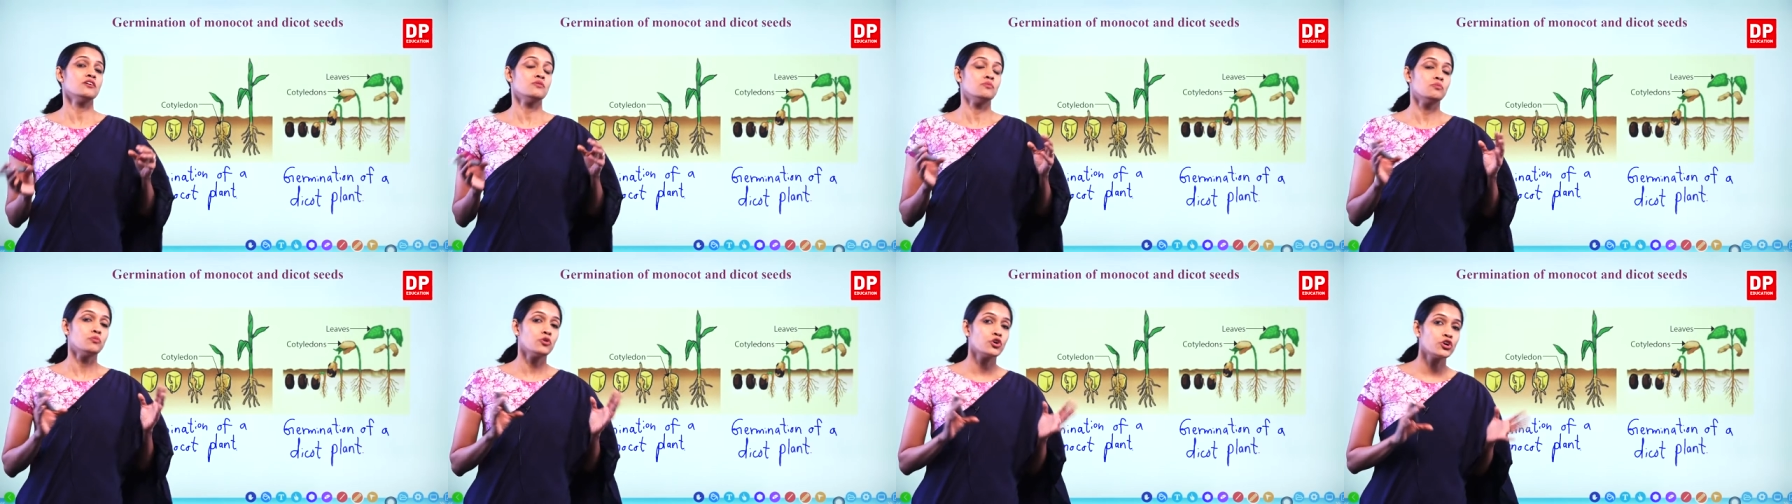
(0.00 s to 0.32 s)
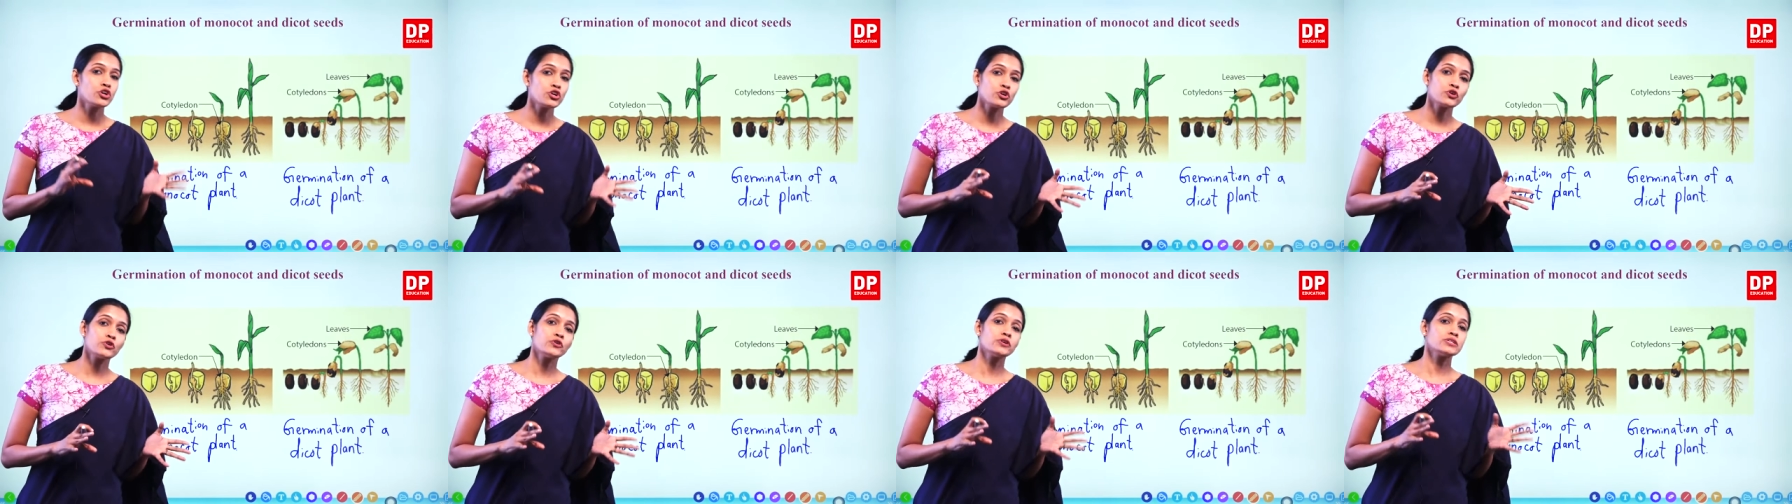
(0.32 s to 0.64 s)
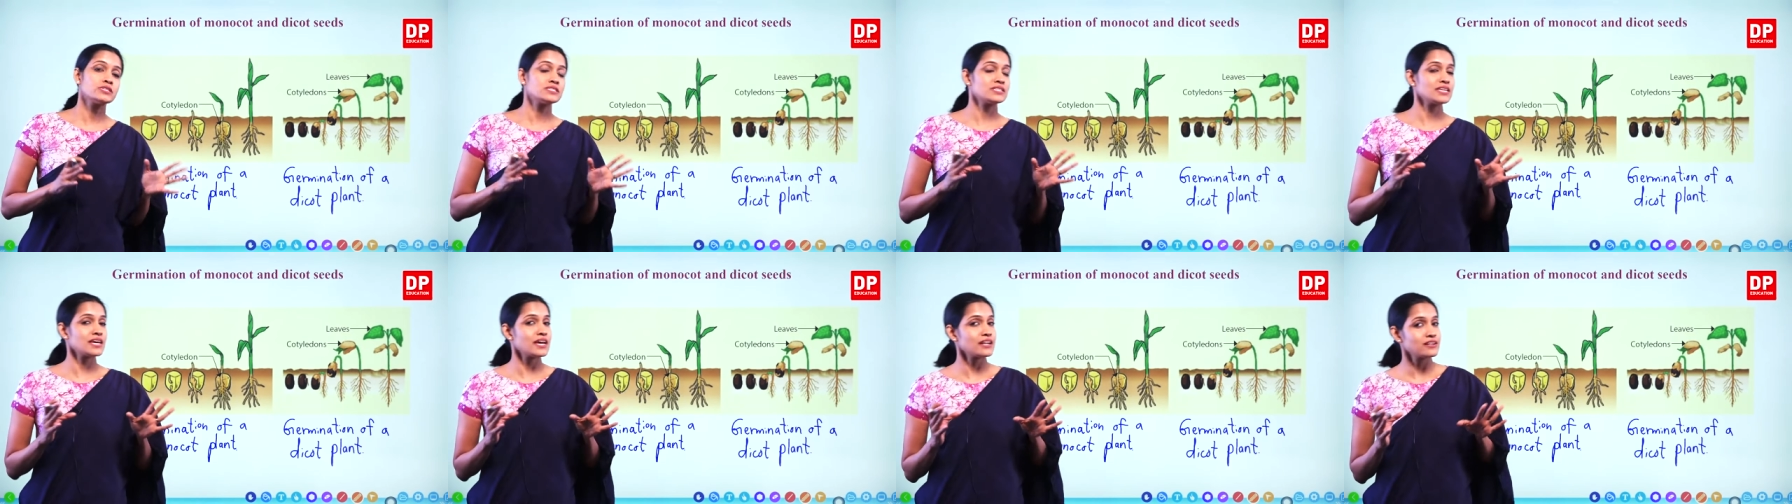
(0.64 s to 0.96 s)

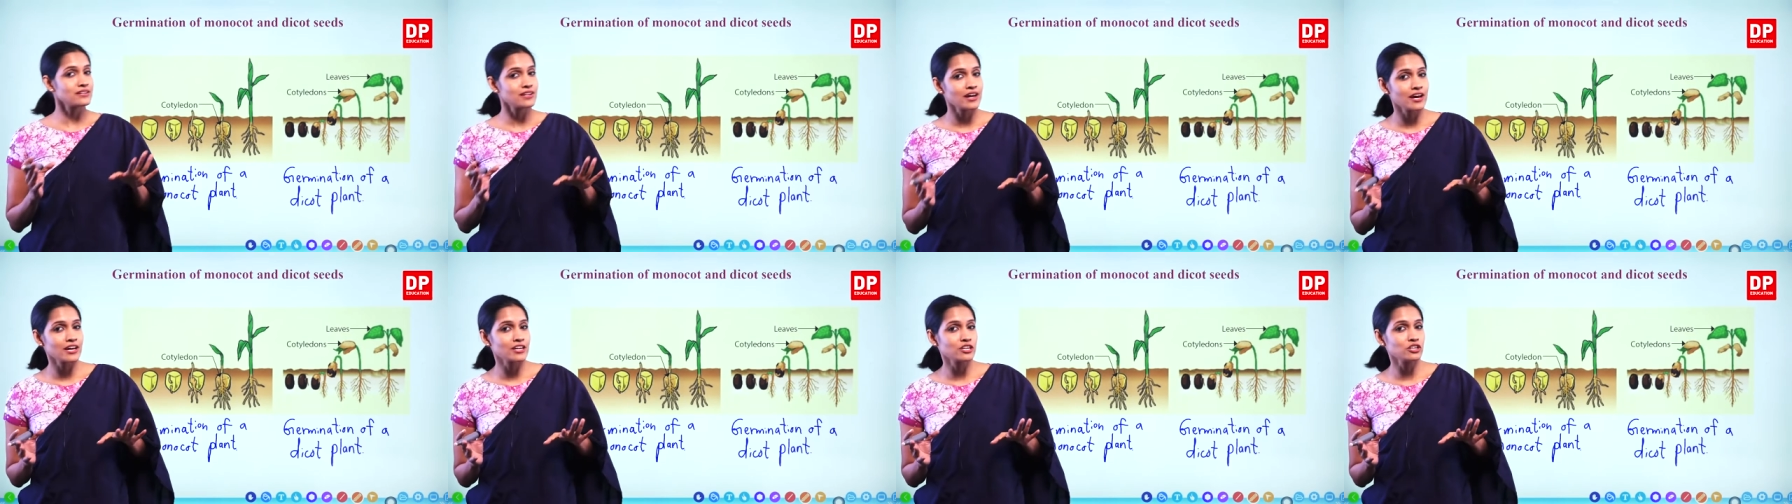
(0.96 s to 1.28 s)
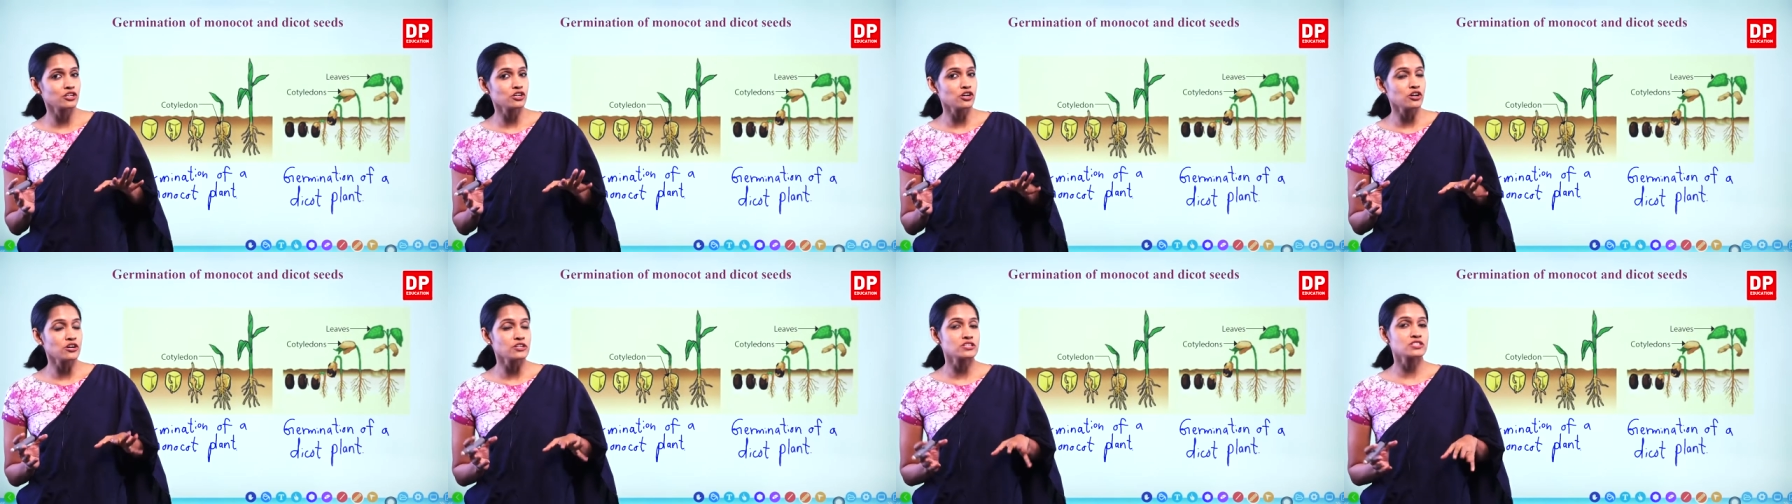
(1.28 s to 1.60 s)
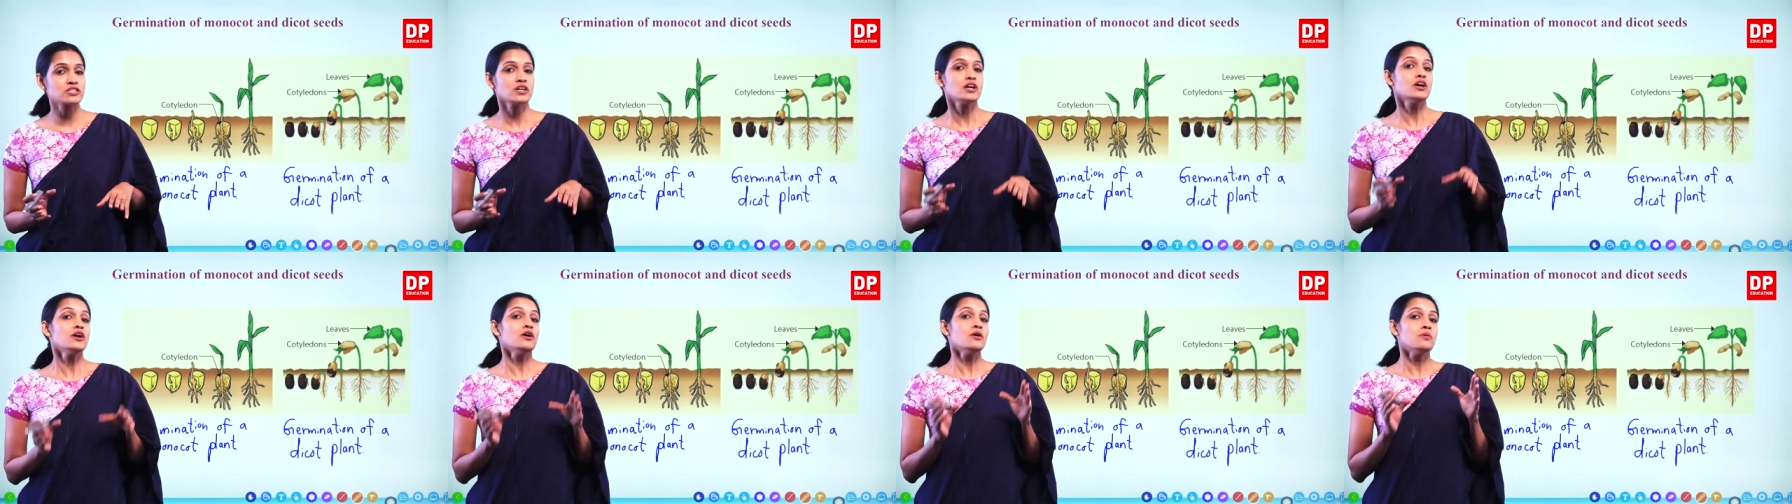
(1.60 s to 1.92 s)
monocots and dicots.